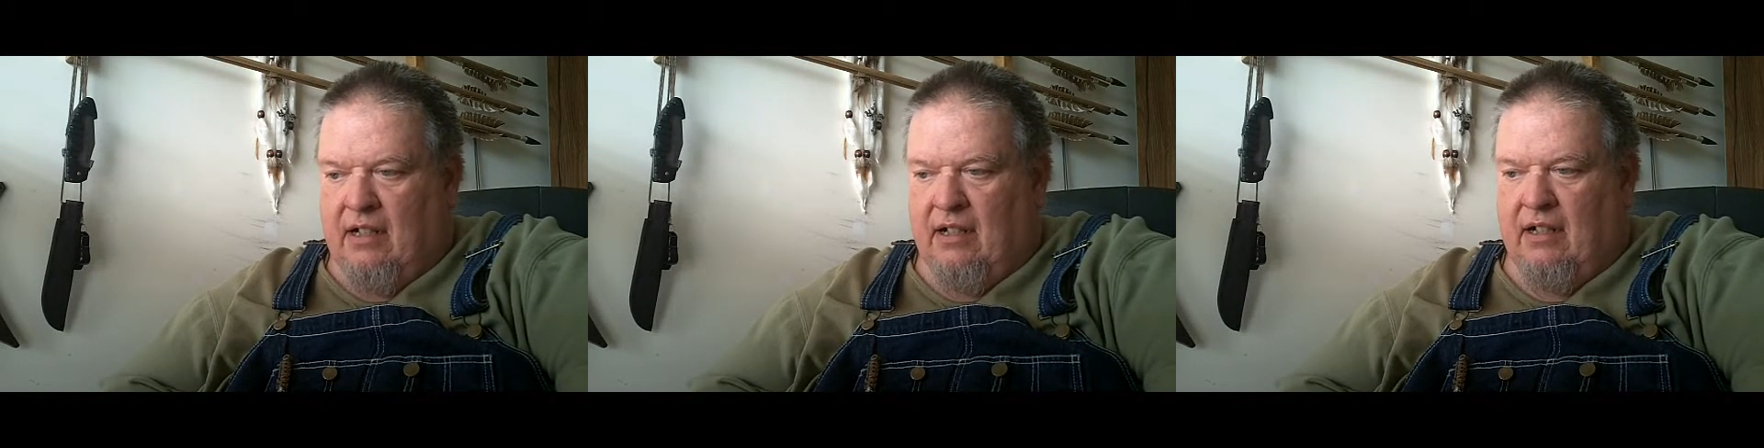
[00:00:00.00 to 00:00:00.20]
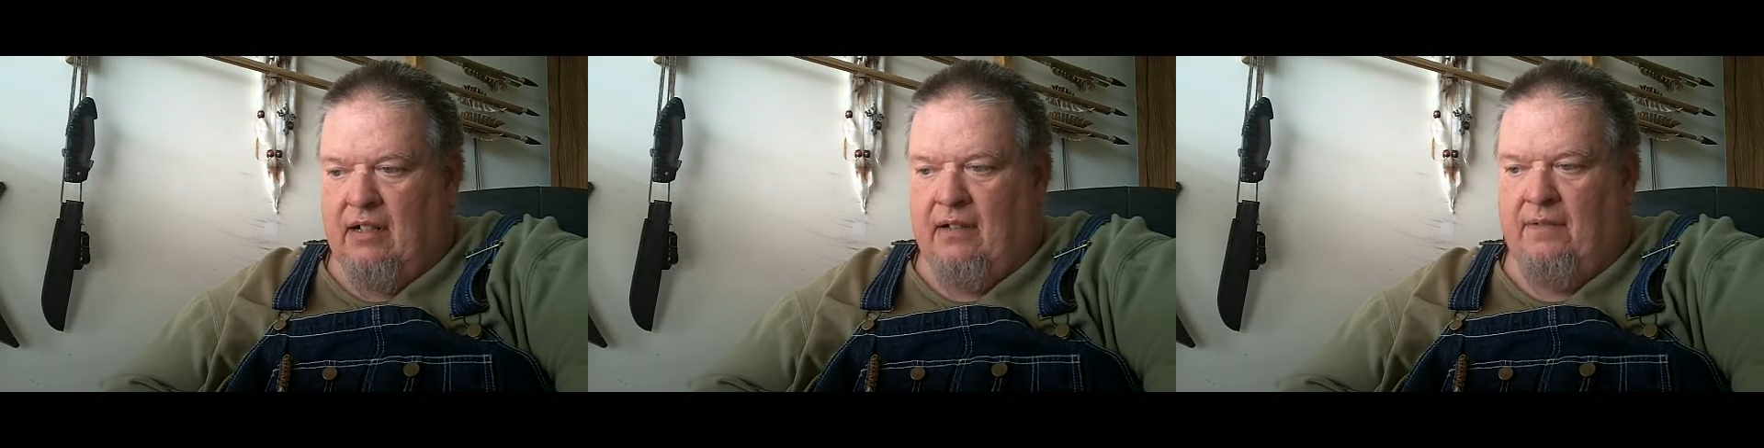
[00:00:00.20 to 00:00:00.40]

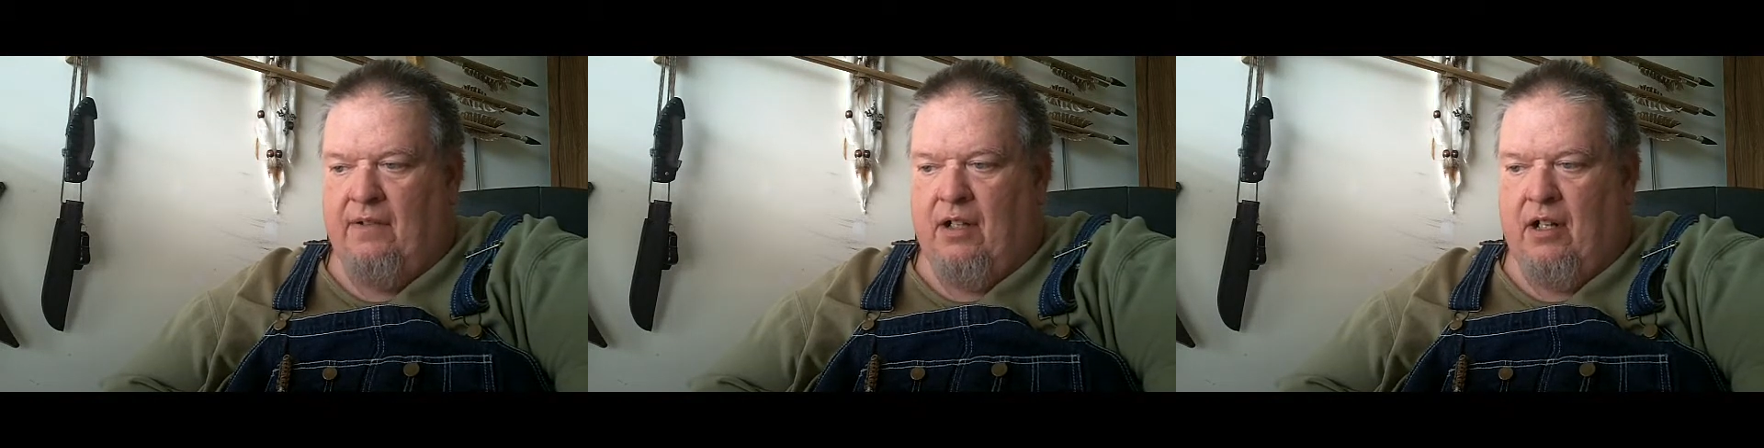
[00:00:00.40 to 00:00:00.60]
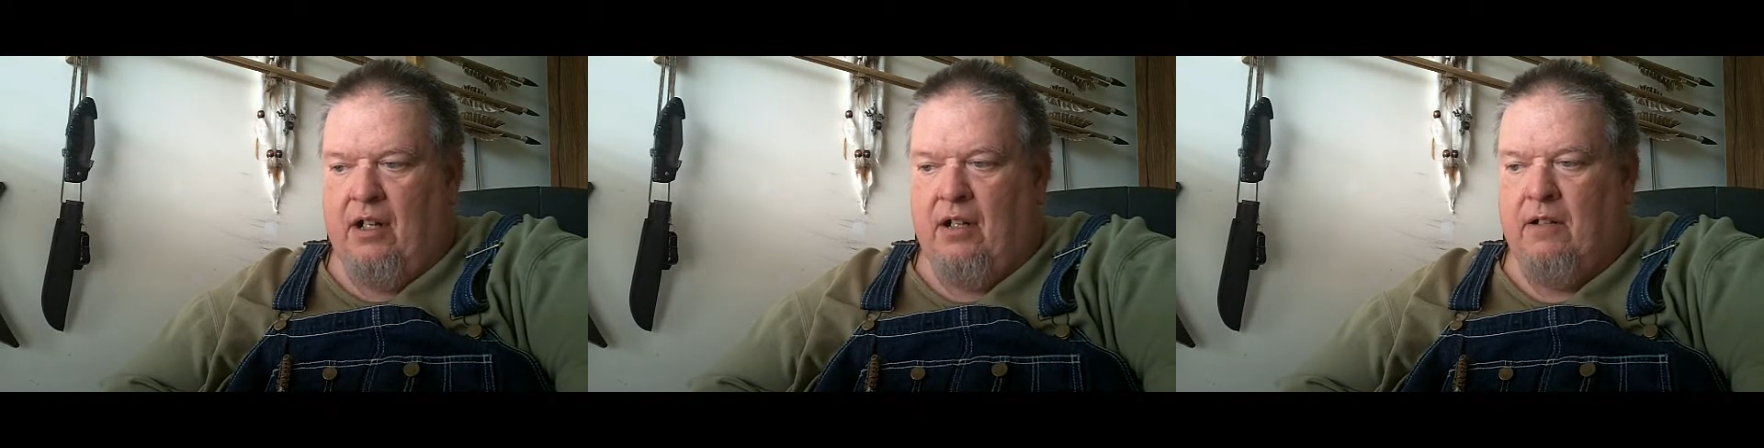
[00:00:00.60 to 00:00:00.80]
of
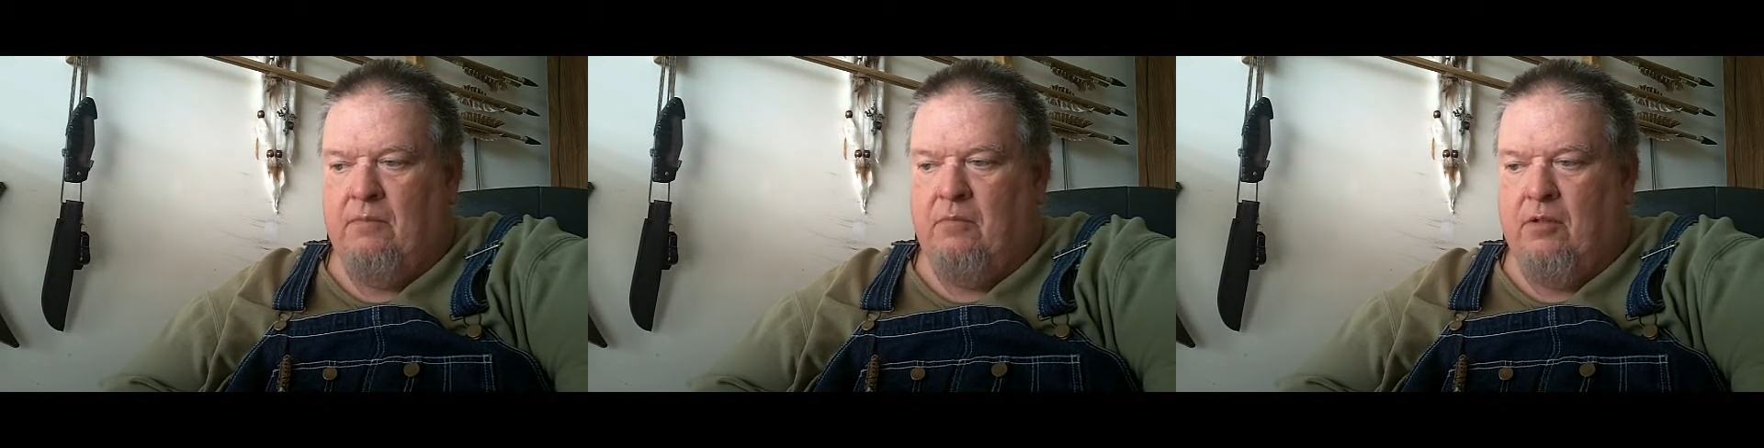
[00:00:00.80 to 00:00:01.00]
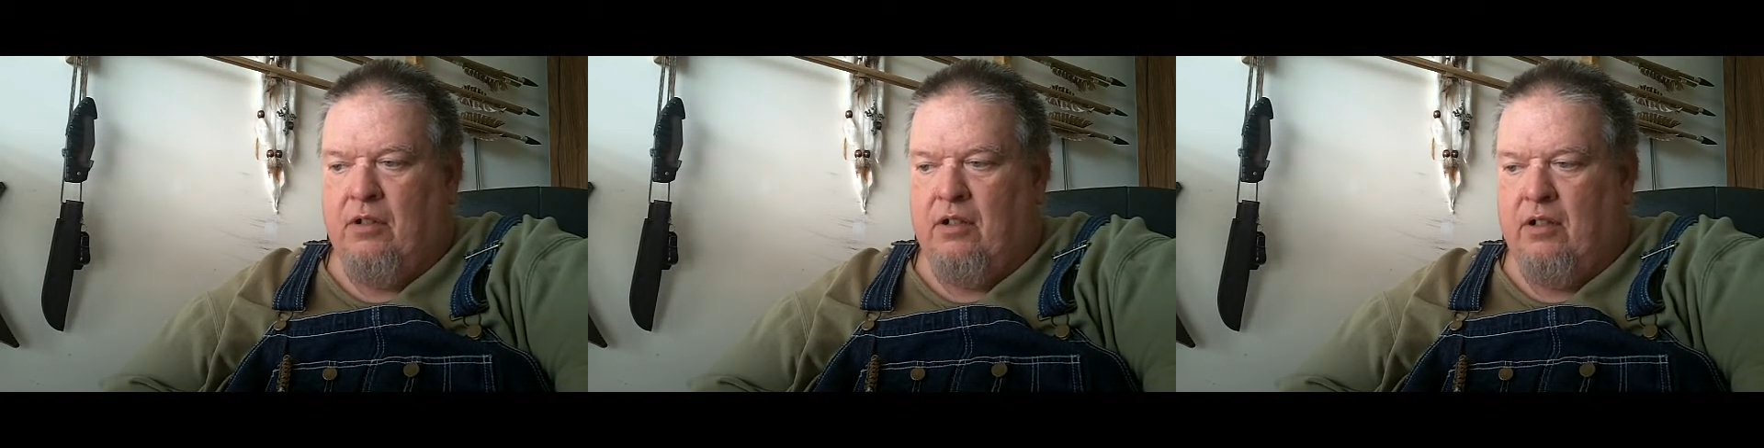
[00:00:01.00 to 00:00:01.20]

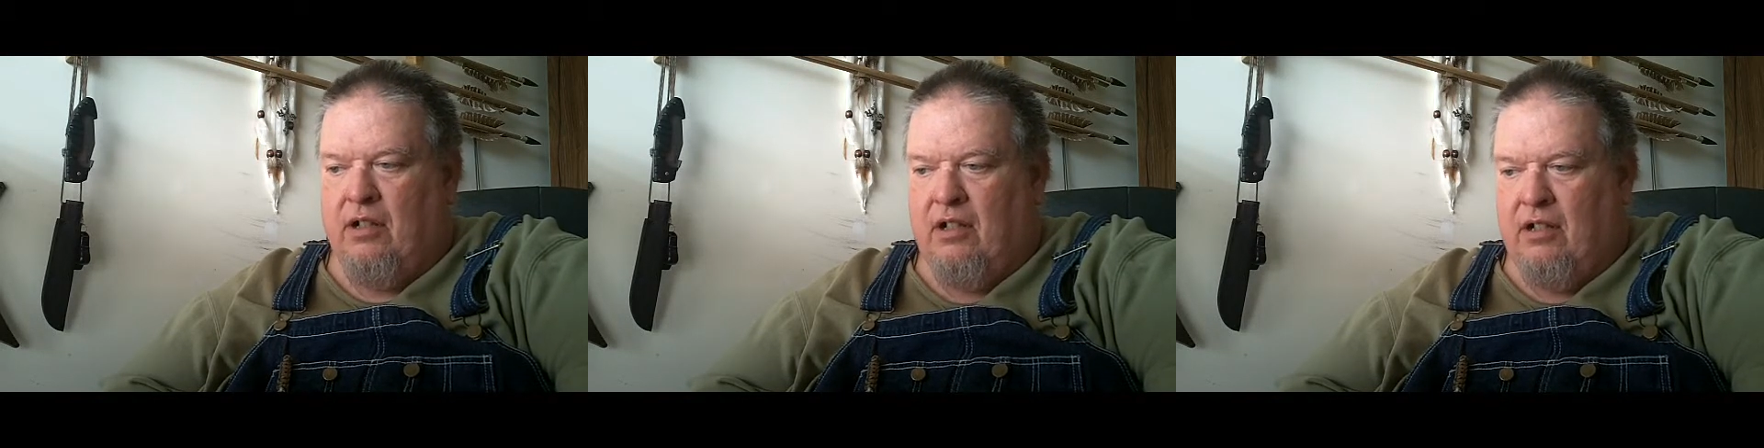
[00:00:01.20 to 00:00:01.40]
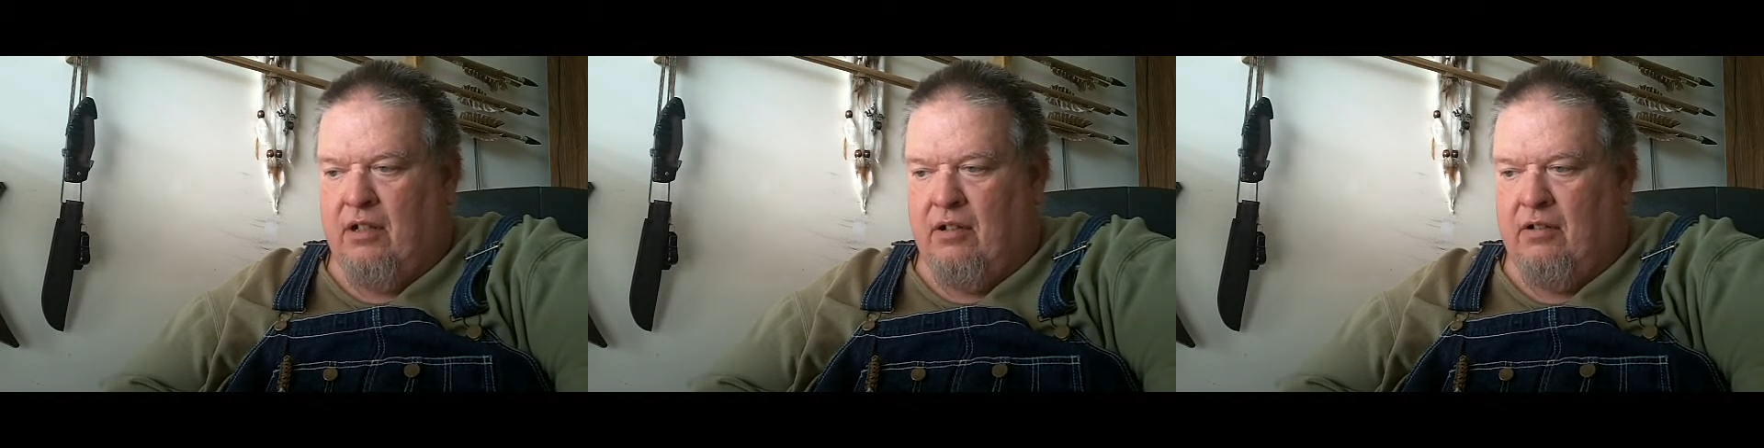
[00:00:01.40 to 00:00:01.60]

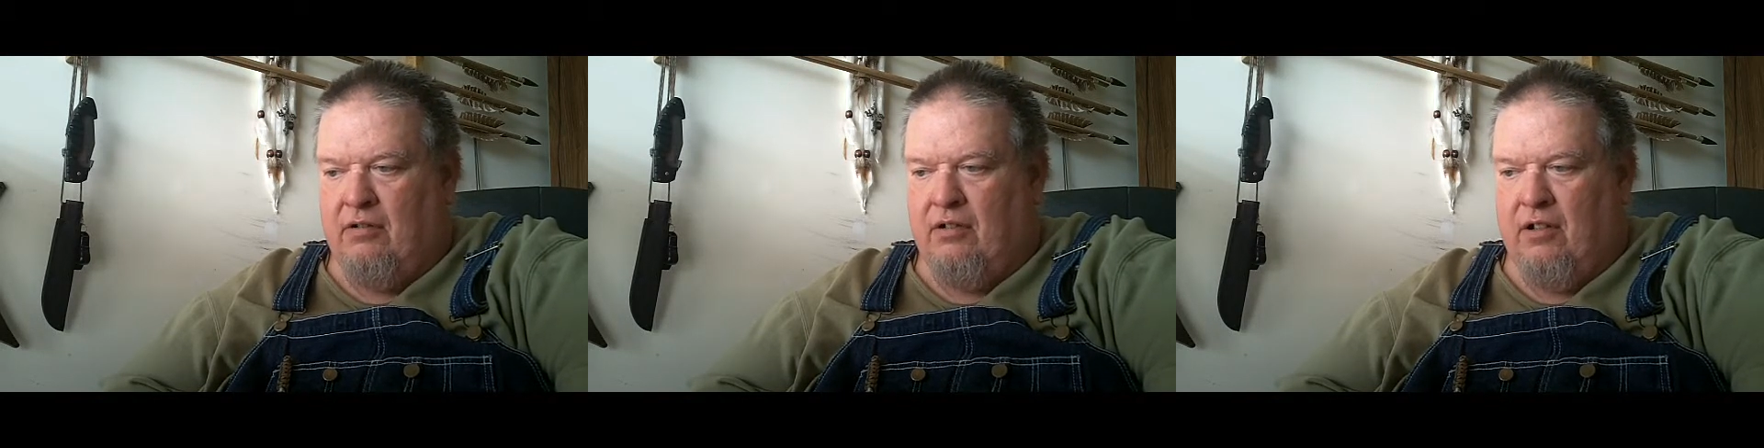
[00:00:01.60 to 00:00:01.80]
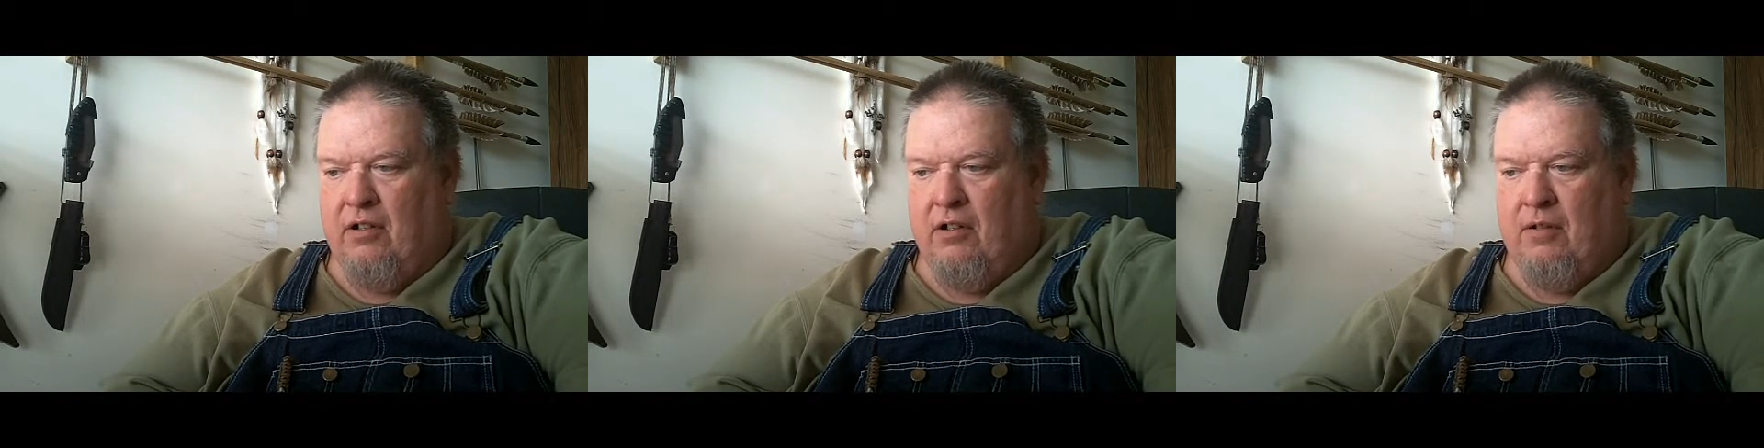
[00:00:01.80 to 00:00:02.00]
Ardmore,
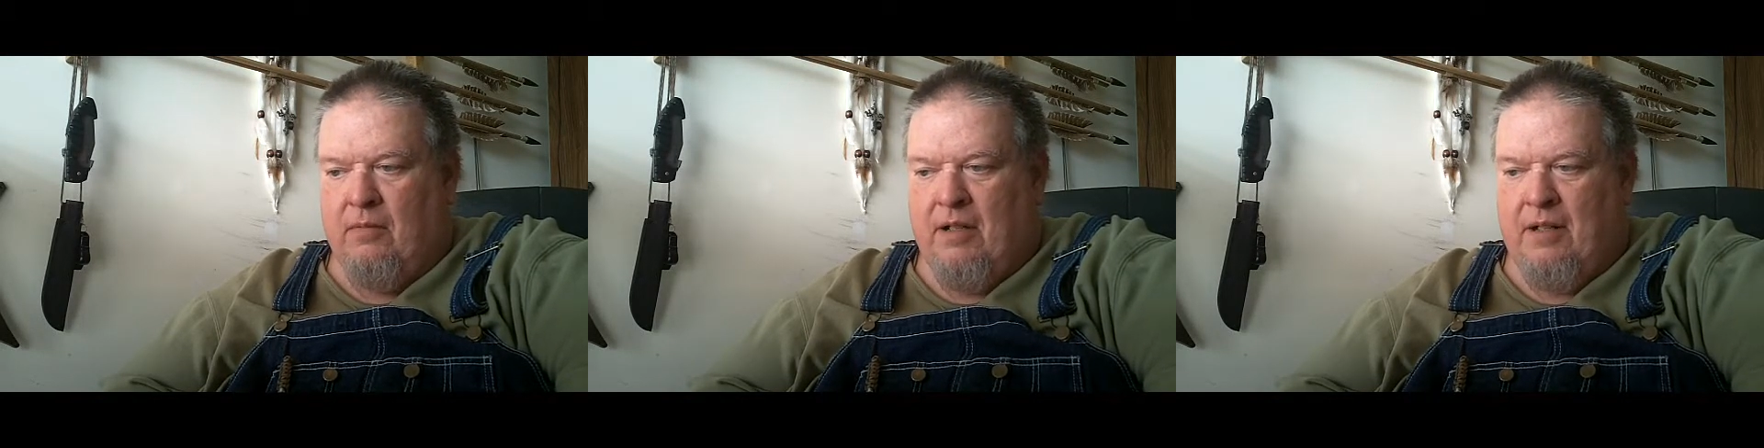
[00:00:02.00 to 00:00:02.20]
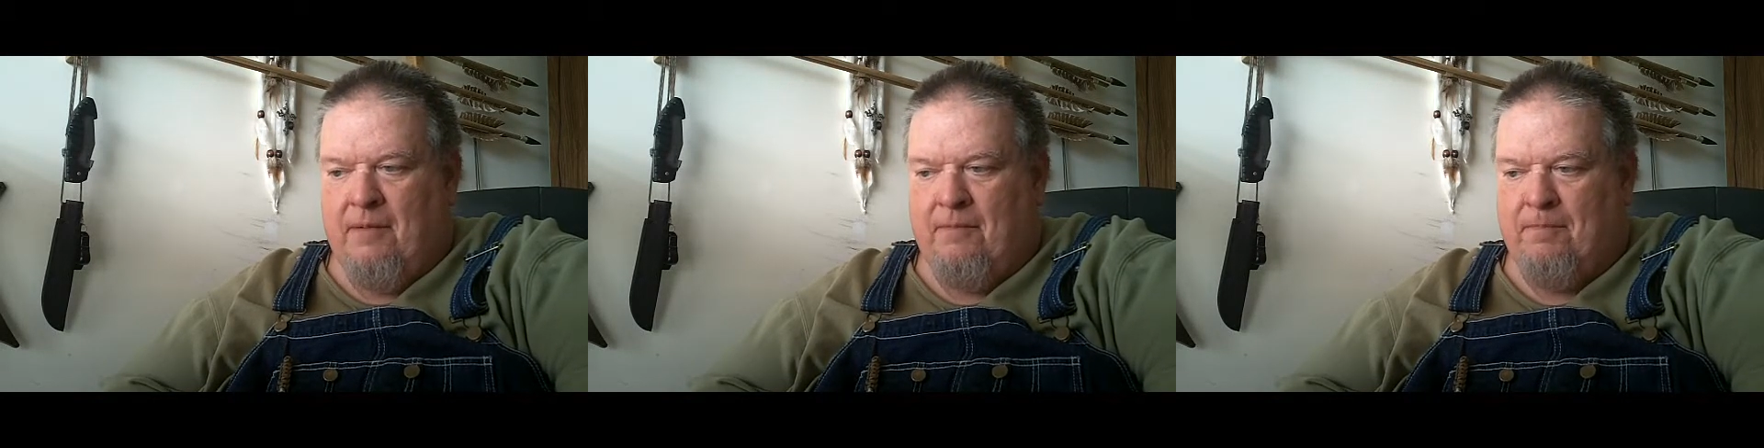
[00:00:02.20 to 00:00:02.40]

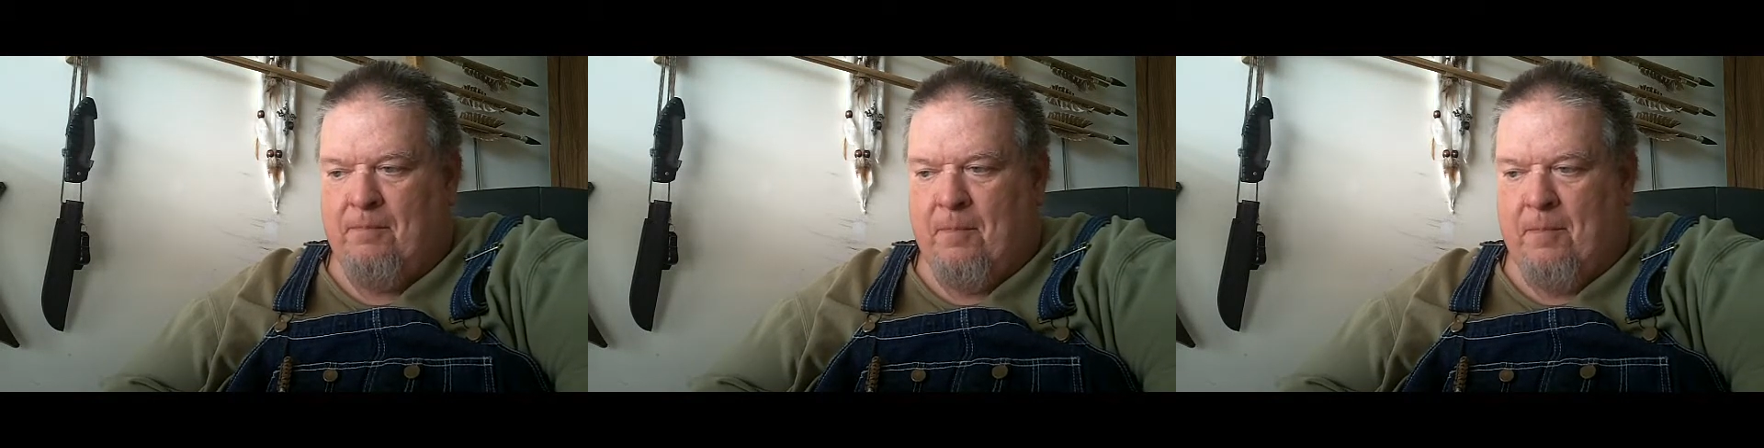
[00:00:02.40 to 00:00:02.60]
Oklahoma.